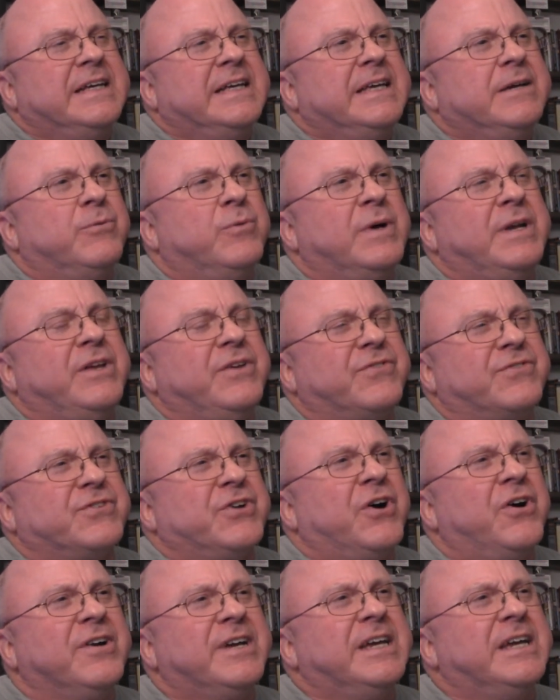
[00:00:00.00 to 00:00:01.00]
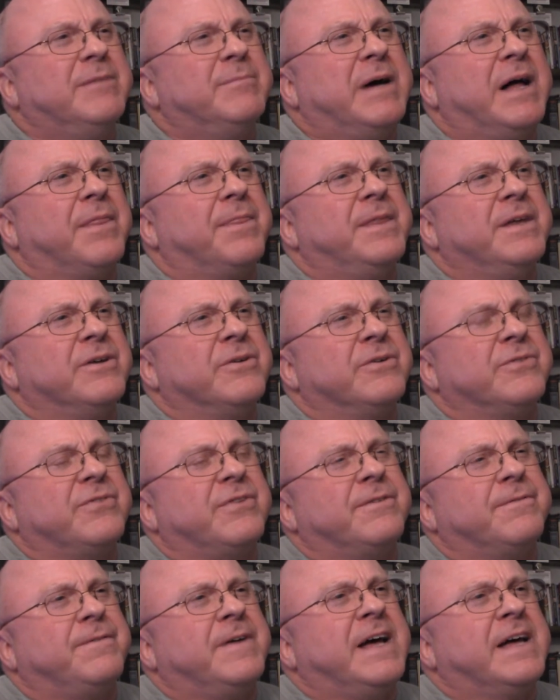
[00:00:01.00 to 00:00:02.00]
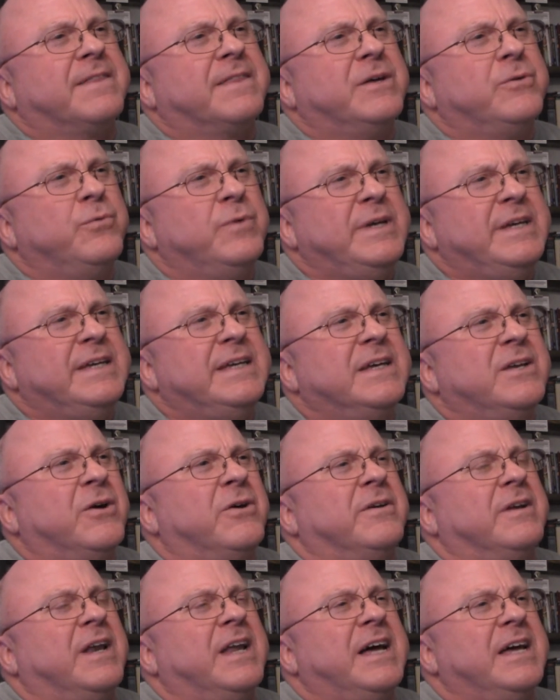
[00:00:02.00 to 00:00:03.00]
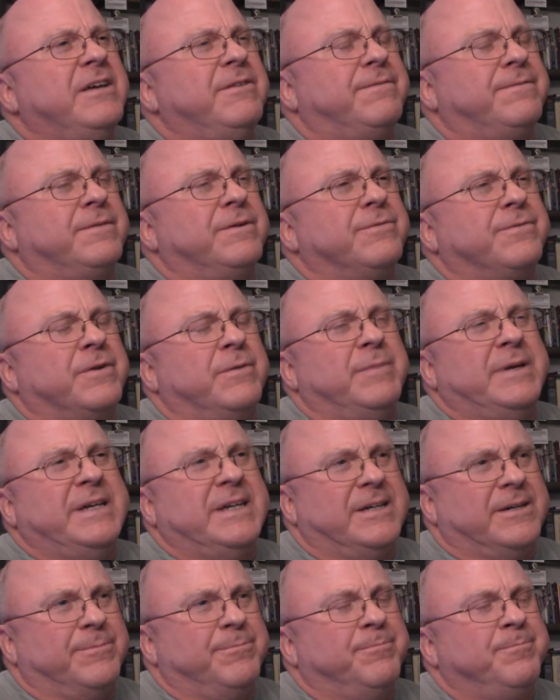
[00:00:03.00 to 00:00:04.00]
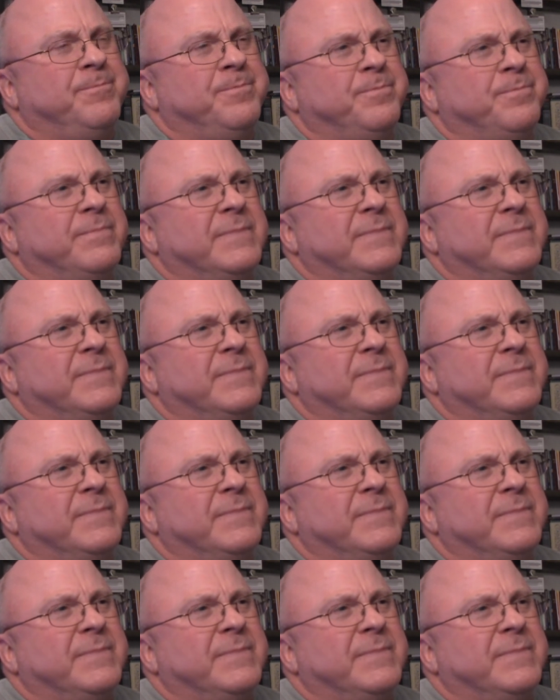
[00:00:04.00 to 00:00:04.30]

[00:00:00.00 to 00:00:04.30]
what he's talking about there is the fact that we get our life from him.